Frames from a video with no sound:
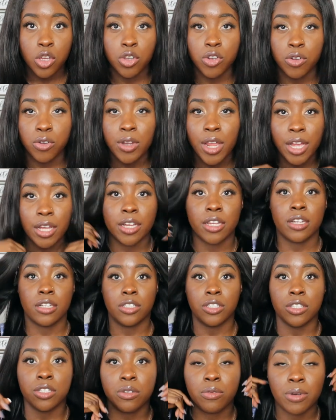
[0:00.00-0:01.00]
You're not
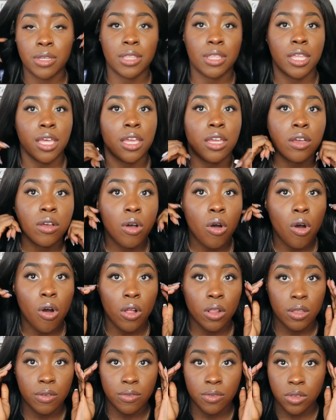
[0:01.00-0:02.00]
gonna deal with
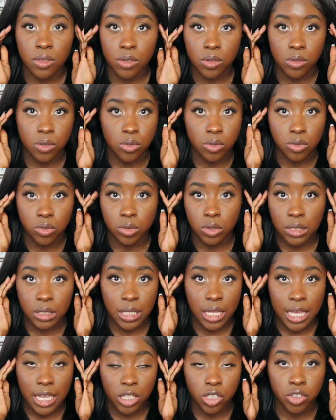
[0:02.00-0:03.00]
all of those
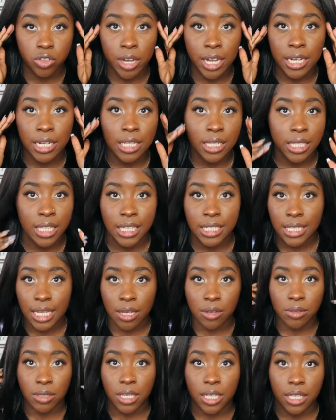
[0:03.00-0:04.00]
trying to lay
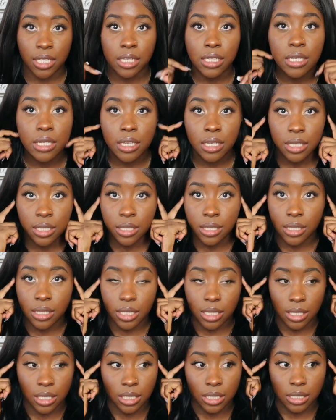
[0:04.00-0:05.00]
down
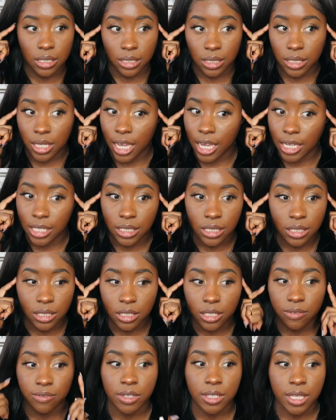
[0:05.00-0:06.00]
the sides and
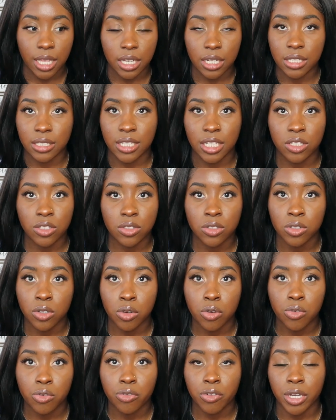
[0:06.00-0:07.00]
stuff like that, because that's
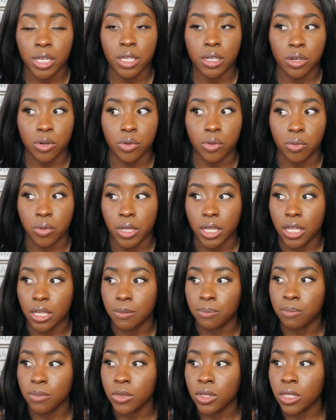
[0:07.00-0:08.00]
so freaking annoying.